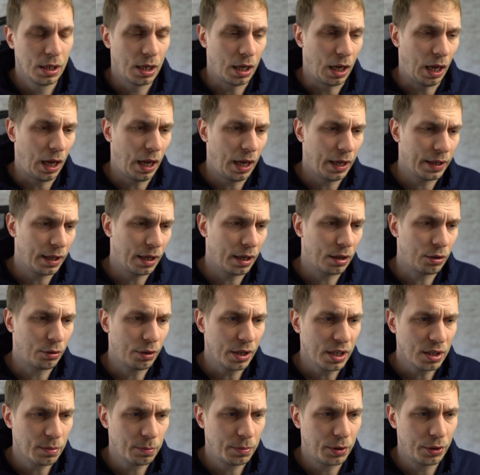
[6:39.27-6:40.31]
And at a
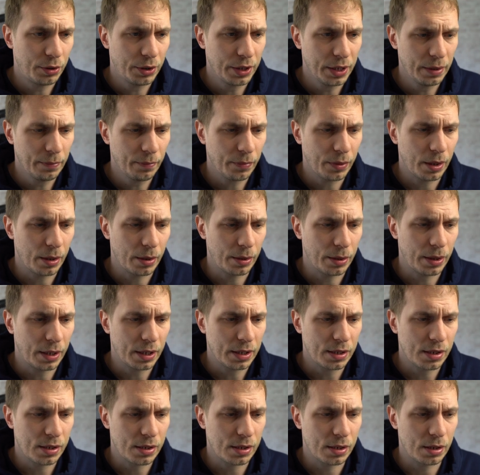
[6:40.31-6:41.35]
Raspberry,
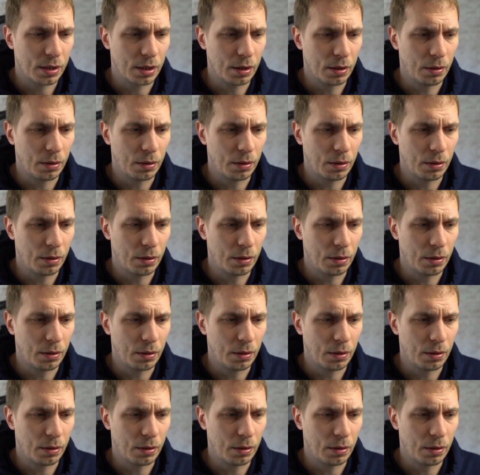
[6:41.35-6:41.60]
that's